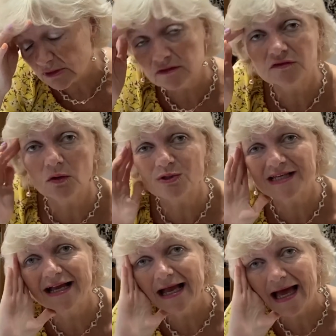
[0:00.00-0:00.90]
and of course
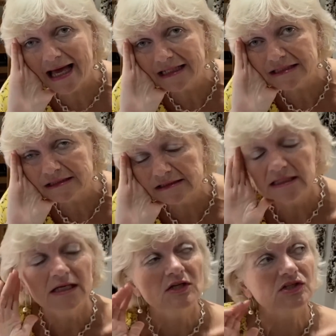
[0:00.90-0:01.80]
I had.
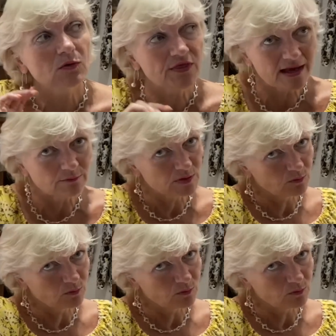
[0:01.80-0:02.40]
So that was